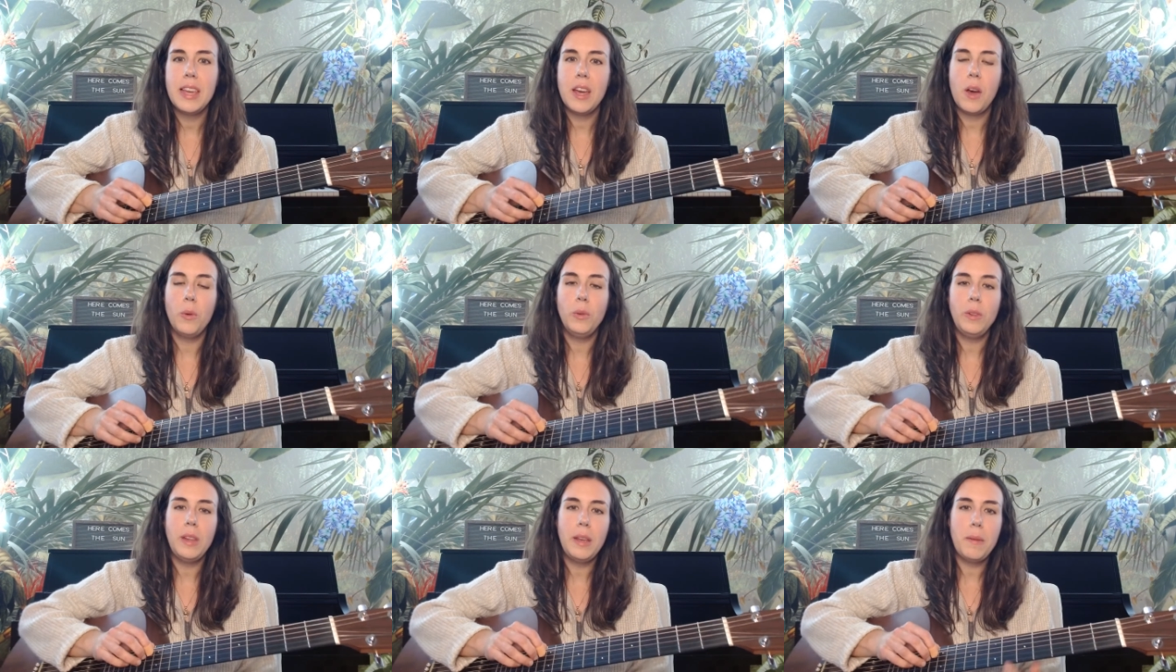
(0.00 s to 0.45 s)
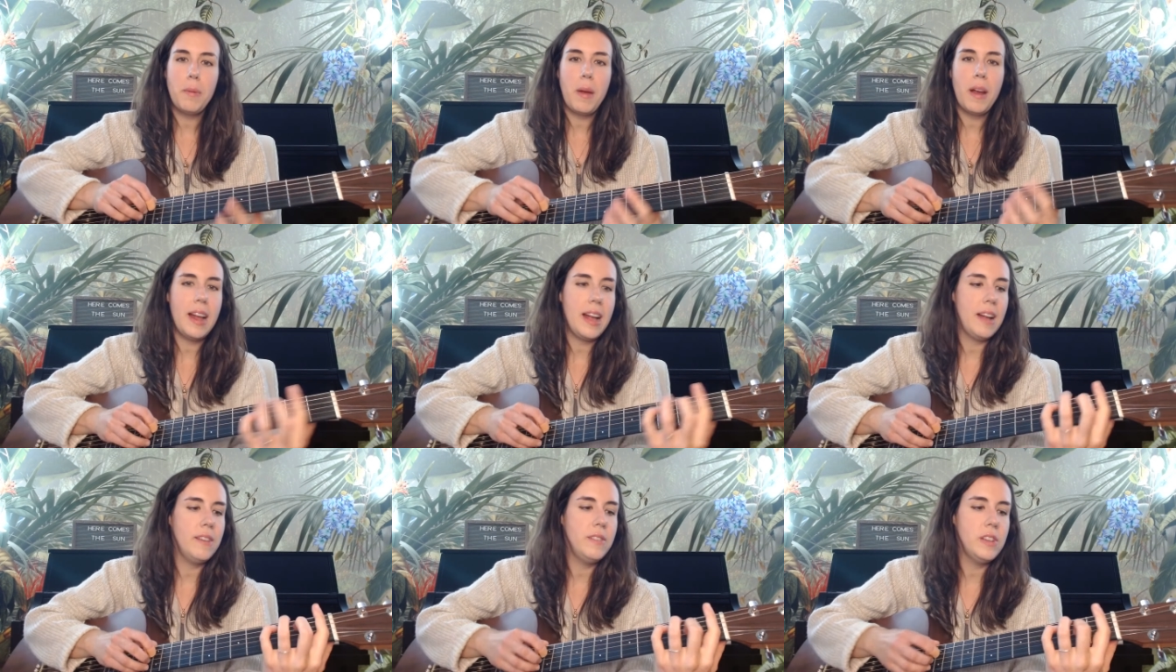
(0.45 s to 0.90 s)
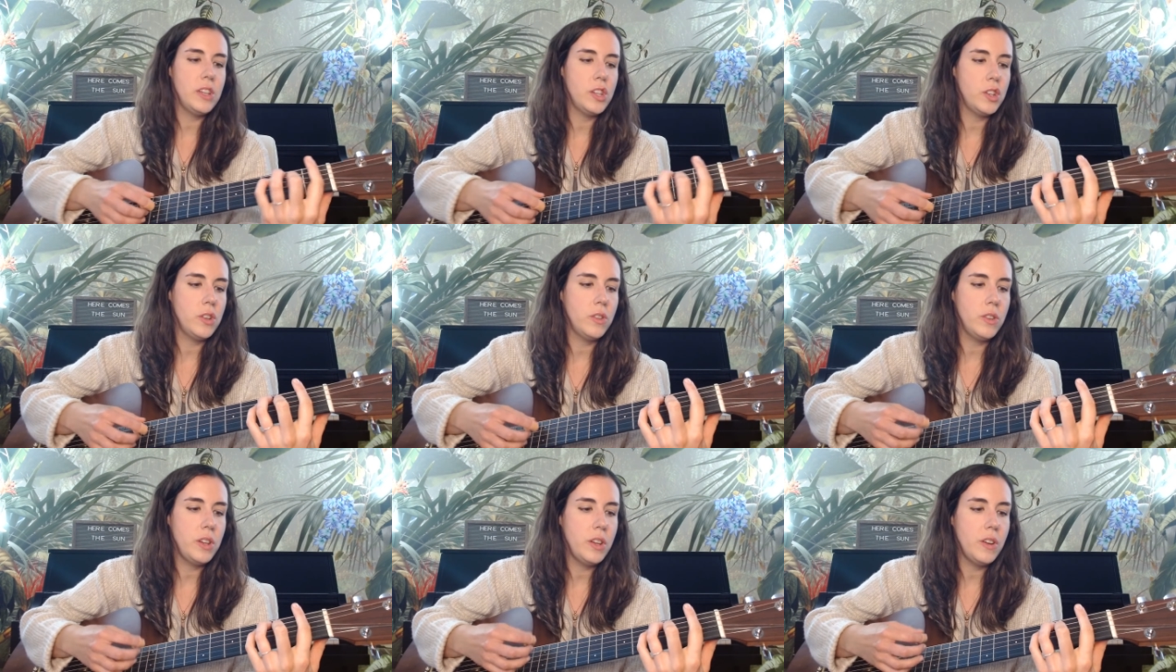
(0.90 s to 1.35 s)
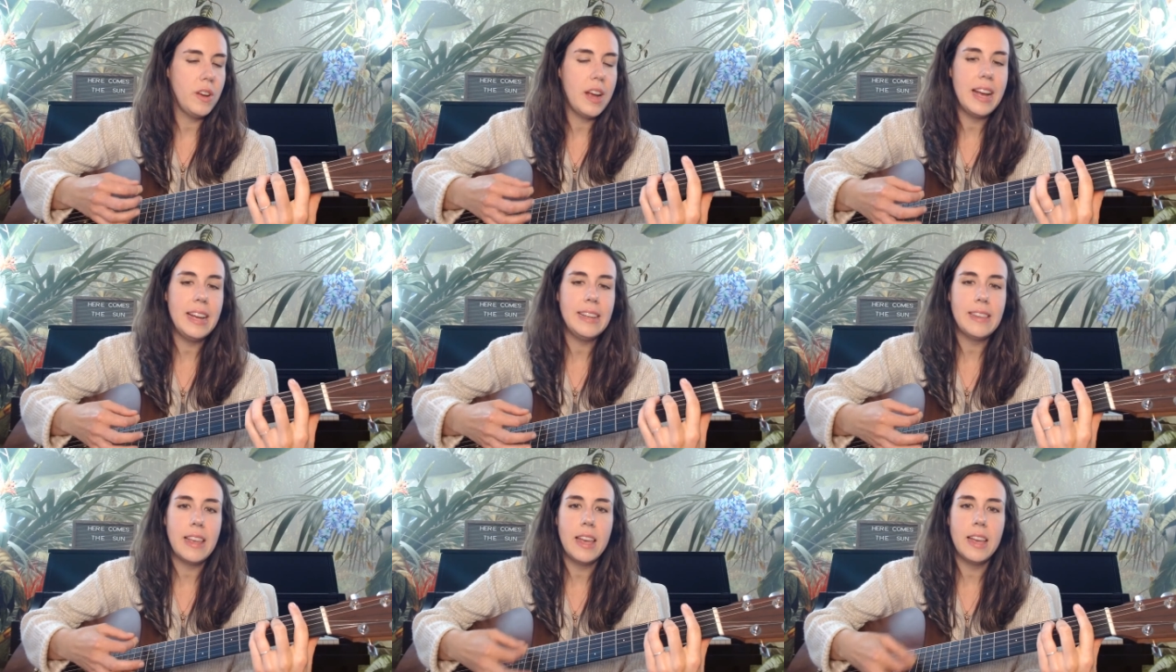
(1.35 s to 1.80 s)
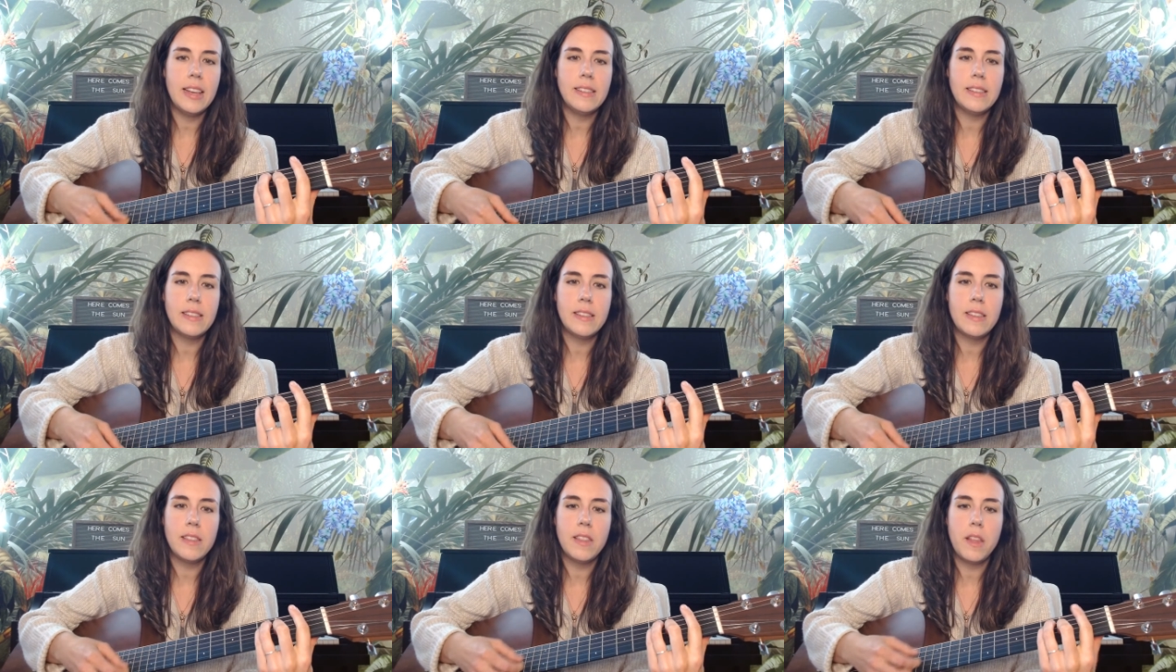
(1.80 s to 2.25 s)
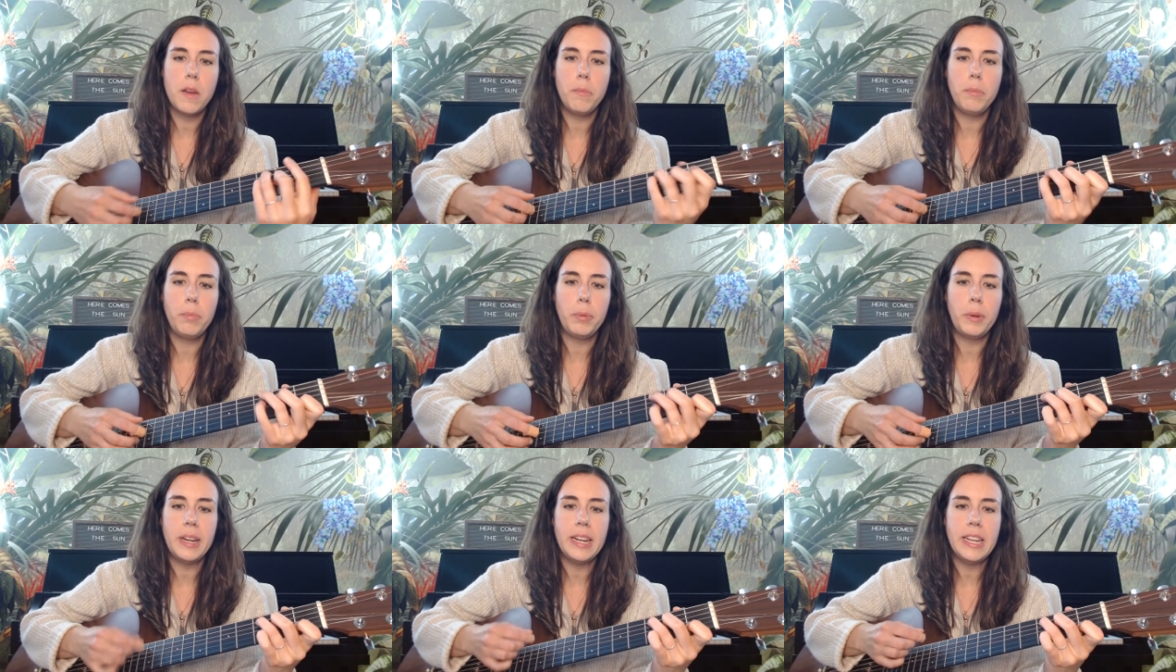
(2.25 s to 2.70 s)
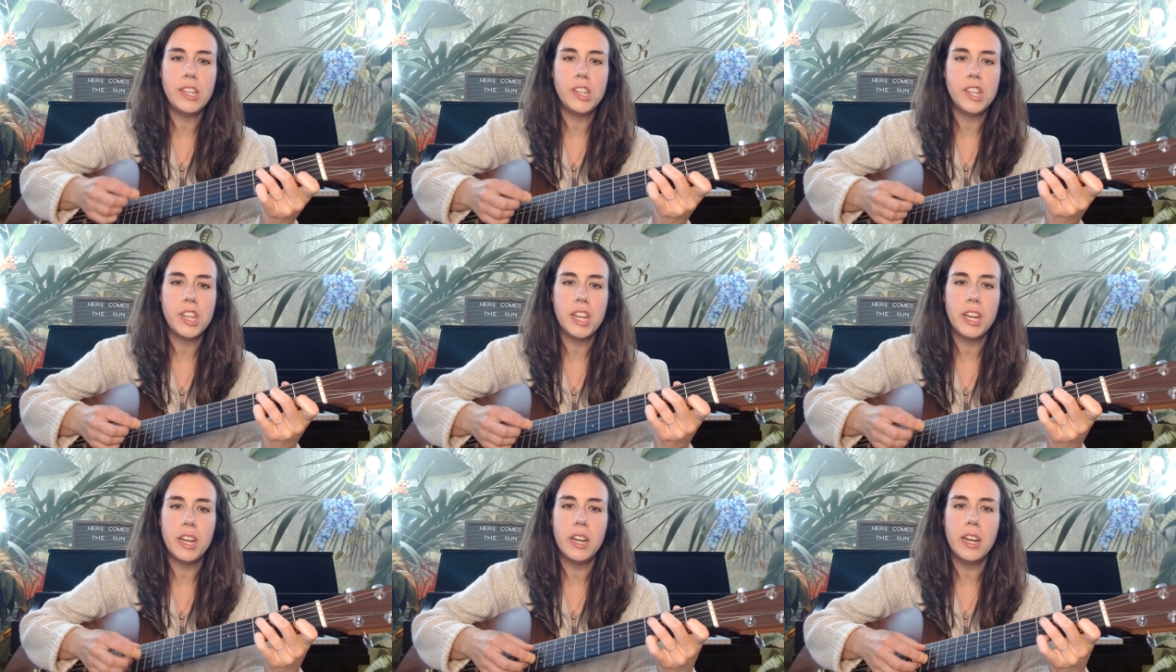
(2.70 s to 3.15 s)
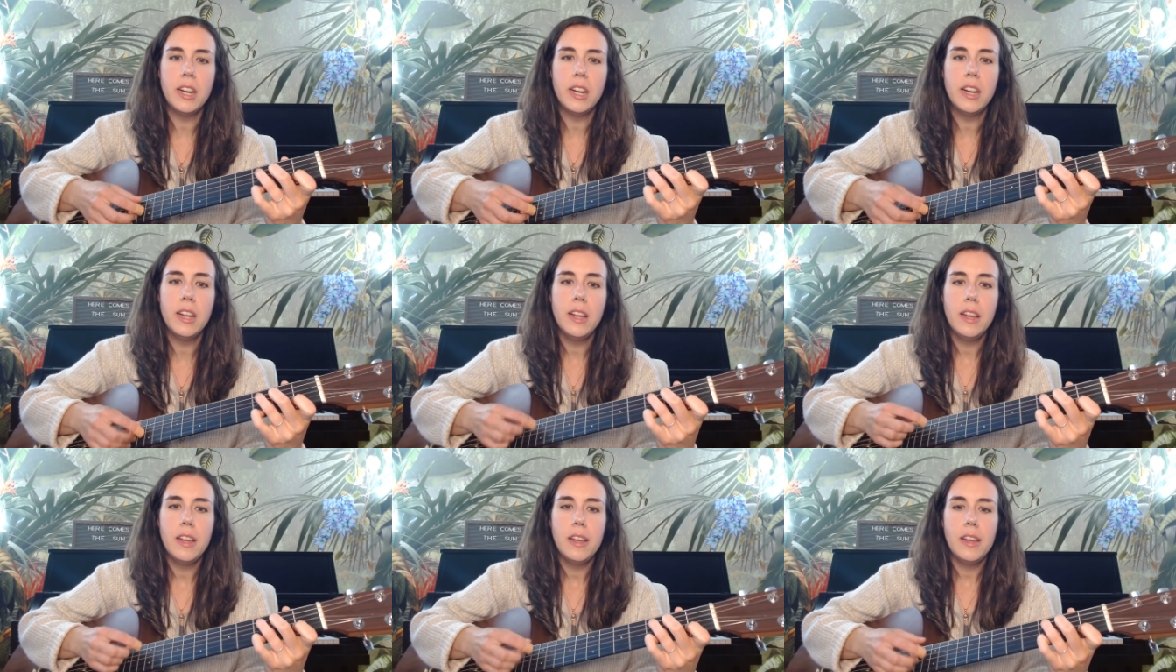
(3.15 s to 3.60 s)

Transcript: The only part I haven't shown you guys is the bridge here